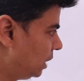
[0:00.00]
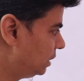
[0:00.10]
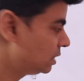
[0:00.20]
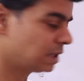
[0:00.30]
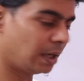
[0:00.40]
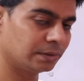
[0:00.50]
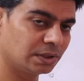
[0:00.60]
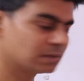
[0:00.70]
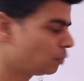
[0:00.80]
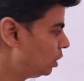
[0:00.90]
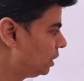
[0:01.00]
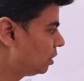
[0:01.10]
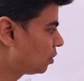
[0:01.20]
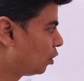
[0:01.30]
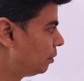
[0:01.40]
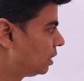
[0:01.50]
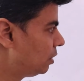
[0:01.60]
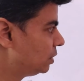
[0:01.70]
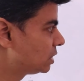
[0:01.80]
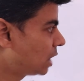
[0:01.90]
this molecular
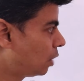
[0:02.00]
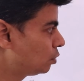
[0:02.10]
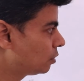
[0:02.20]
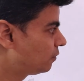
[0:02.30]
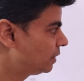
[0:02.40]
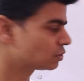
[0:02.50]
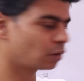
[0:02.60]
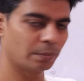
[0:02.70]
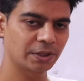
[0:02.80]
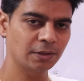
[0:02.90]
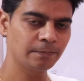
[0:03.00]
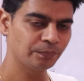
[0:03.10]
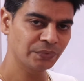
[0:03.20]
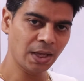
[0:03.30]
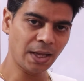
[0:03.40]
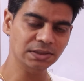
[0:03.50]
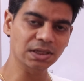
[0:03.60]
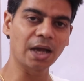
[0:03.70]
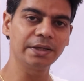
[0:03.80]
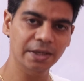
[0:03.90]
orbital, which is out of phase orbital, has
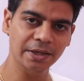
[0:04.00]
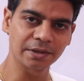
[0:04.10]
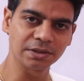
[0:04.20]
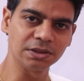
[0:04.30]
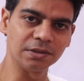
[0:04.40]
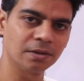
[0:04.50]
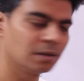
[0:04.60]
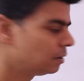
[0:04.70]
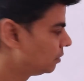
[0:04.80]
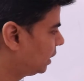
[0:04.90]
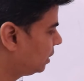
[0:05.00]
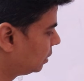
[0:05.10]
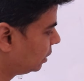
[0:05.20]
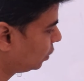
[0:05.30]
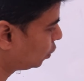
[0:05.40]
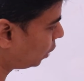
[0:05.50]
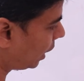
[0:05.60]
higher energy, right, due to